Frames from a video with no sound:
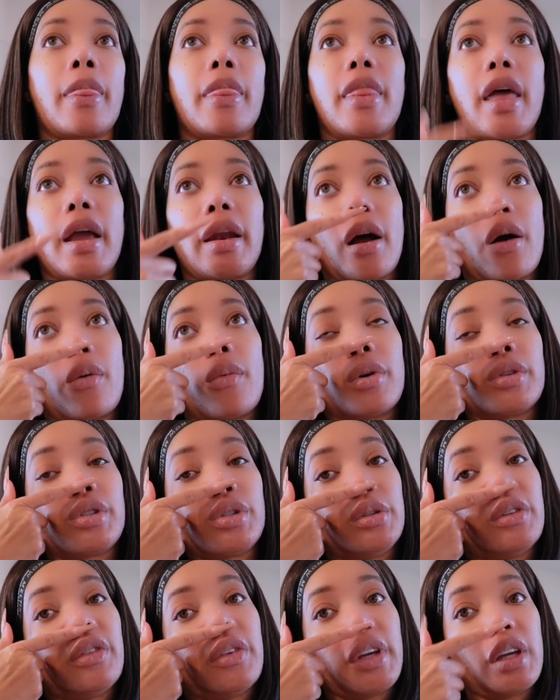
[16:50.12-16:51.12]
they don't want
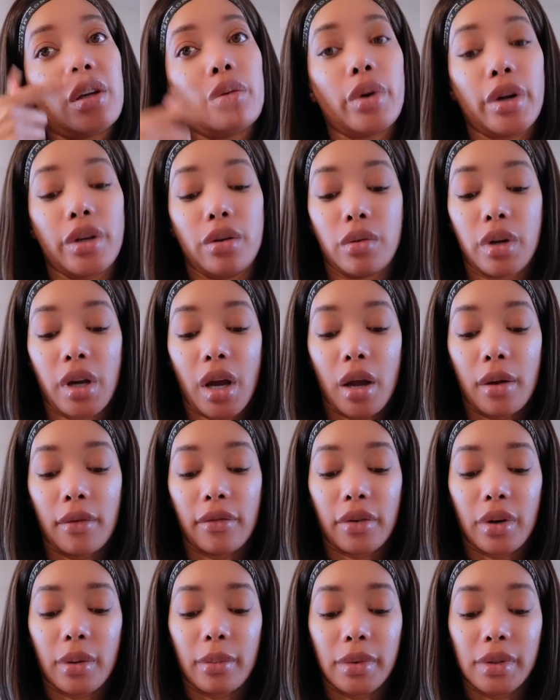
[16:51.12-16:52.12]
you to forget where you came
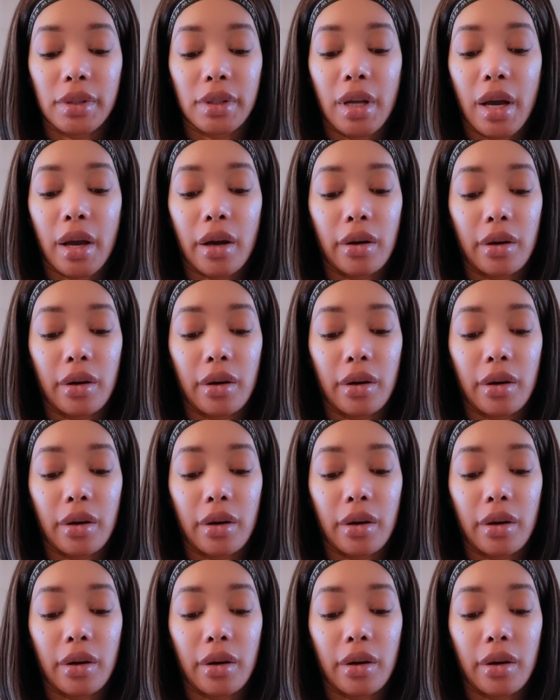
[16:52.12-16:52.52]
from. And it's like,